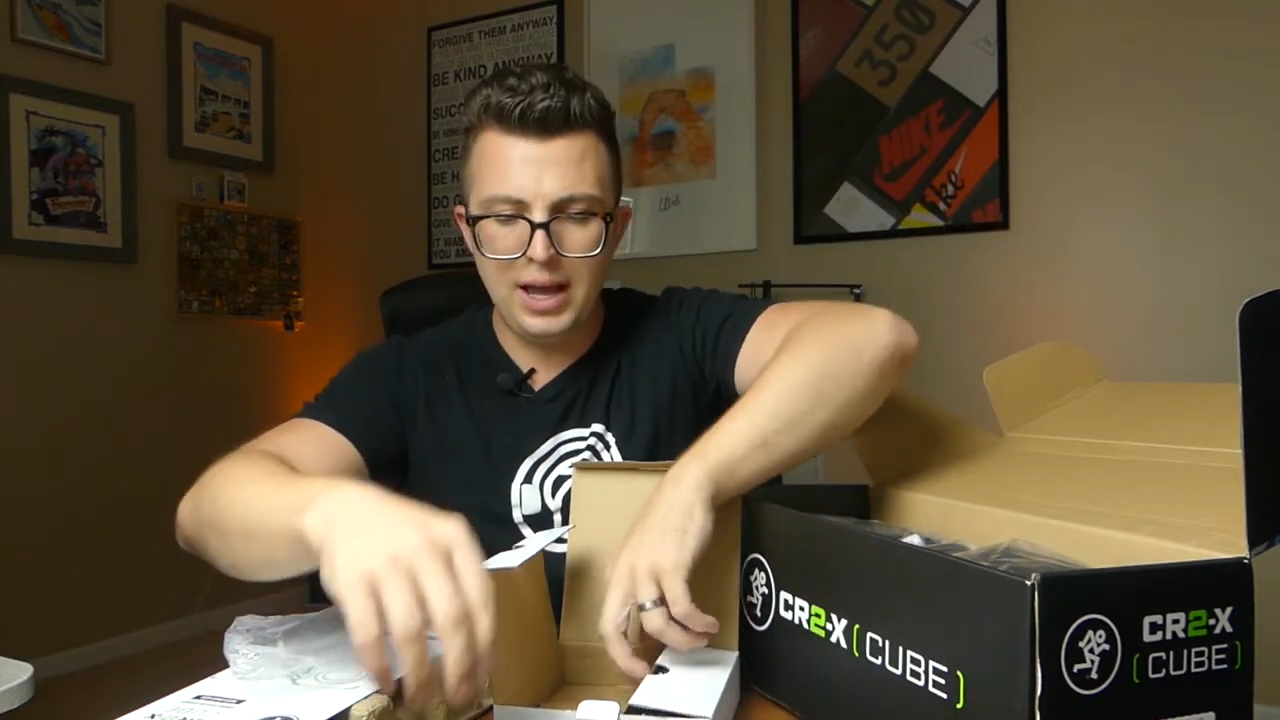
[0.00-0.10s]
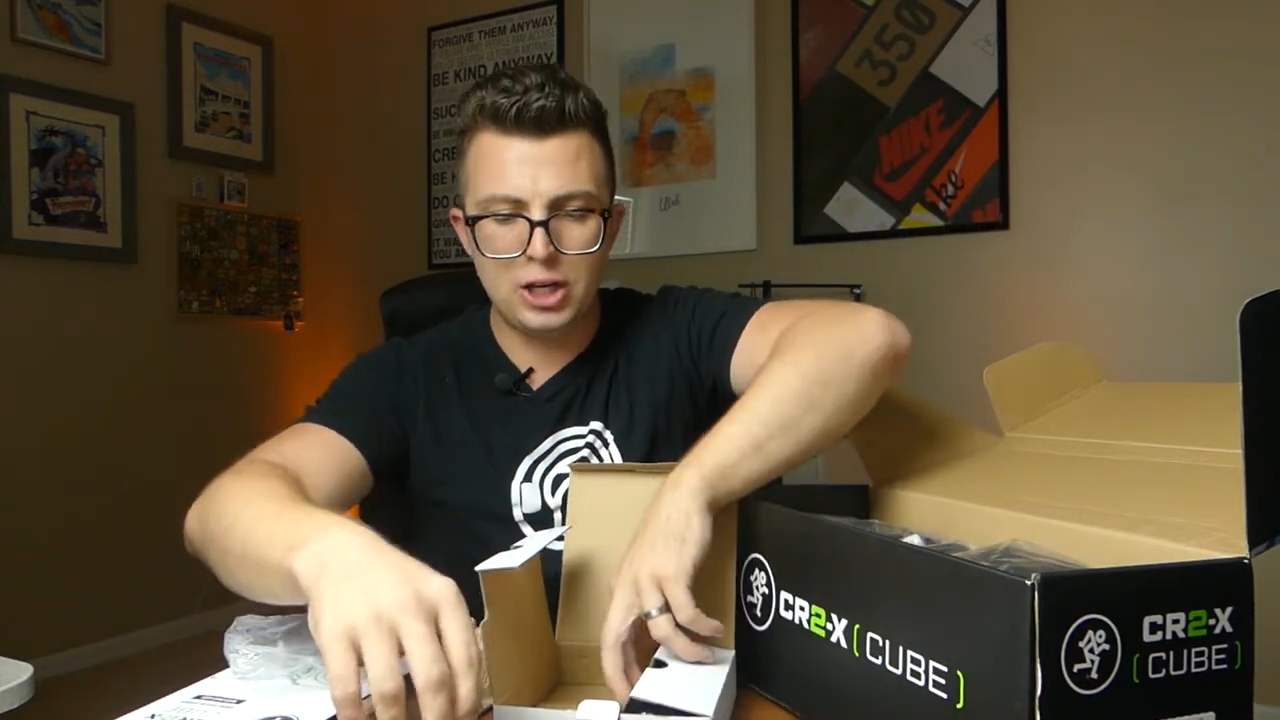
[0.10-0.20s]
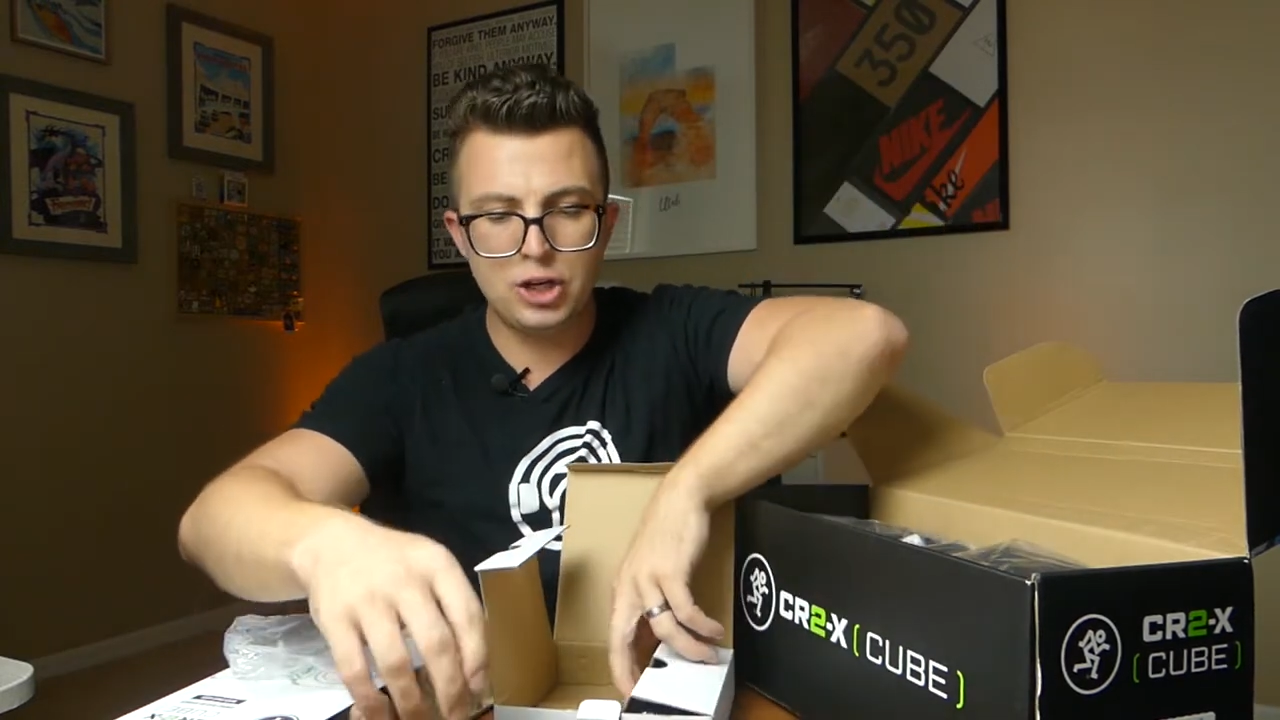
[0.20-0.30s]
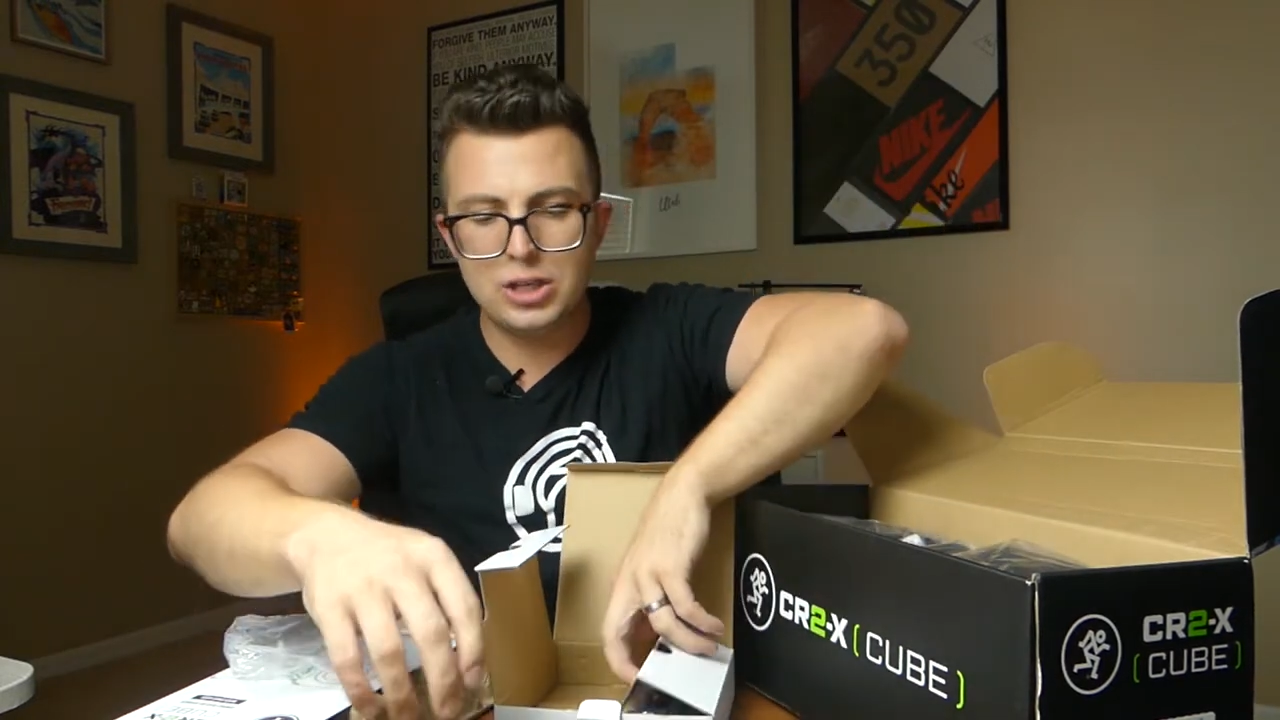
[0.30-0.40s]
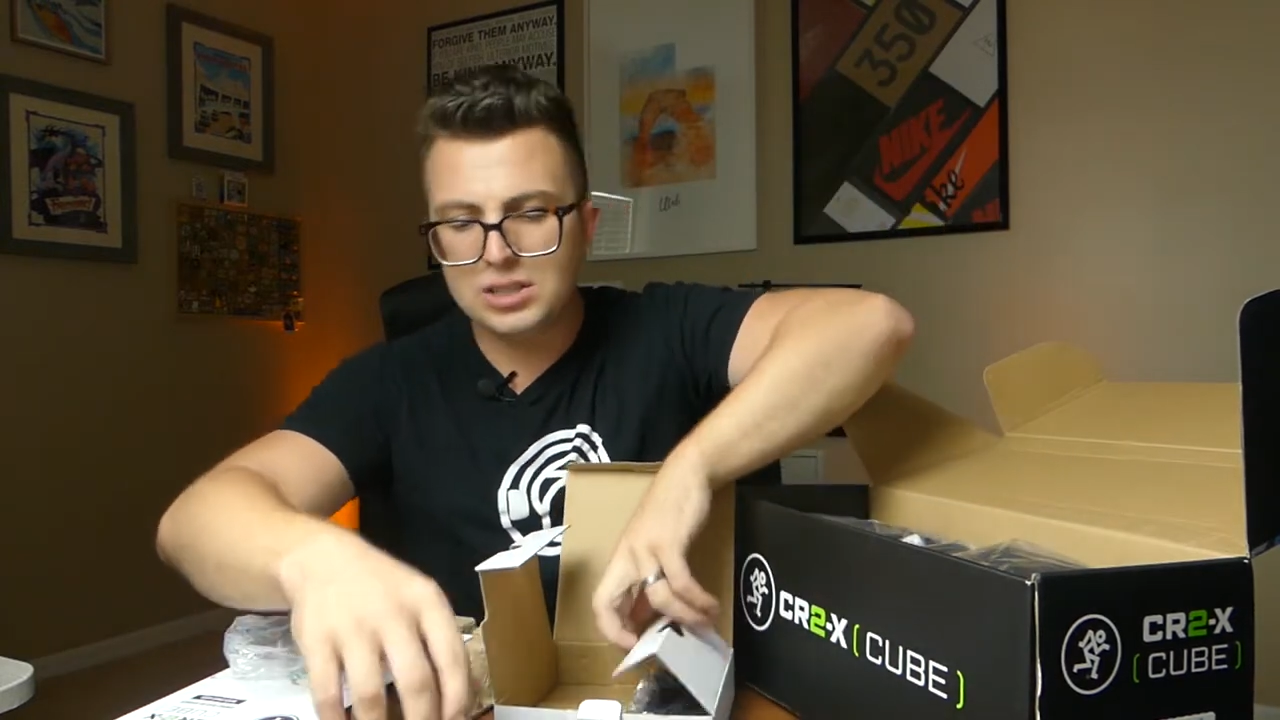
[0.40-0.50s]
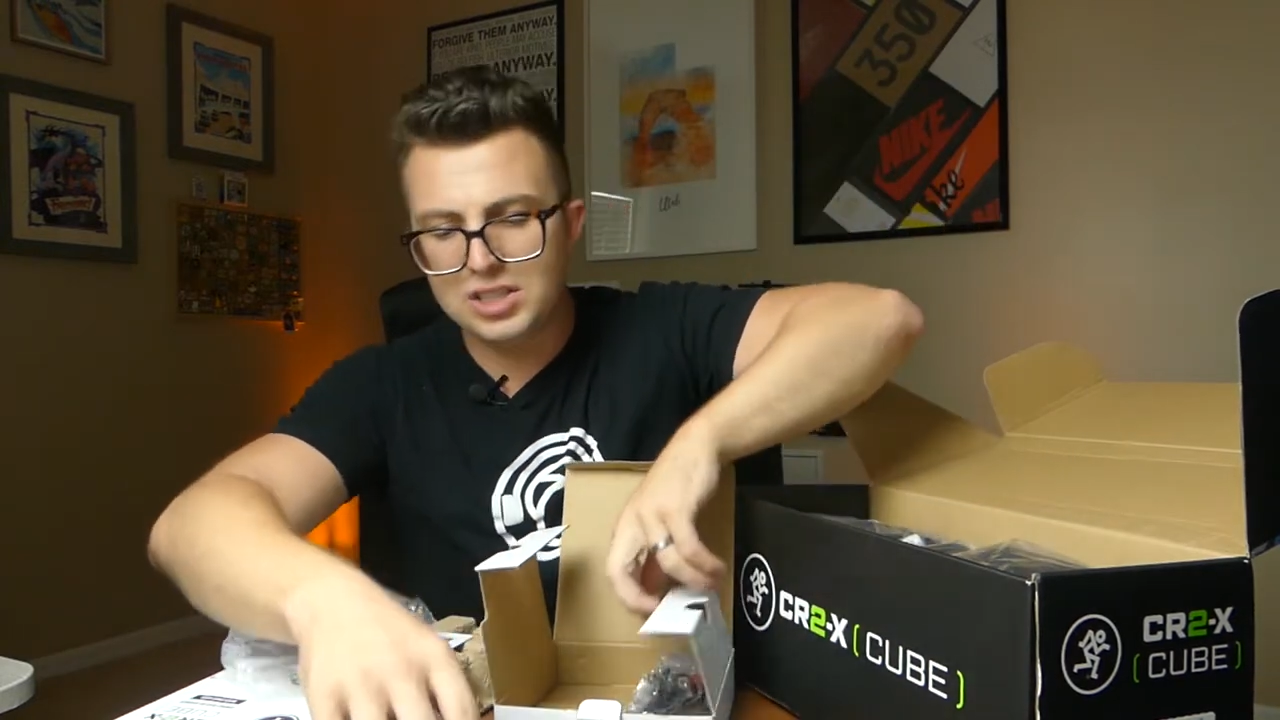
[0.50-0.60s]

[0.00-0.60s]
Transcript: Good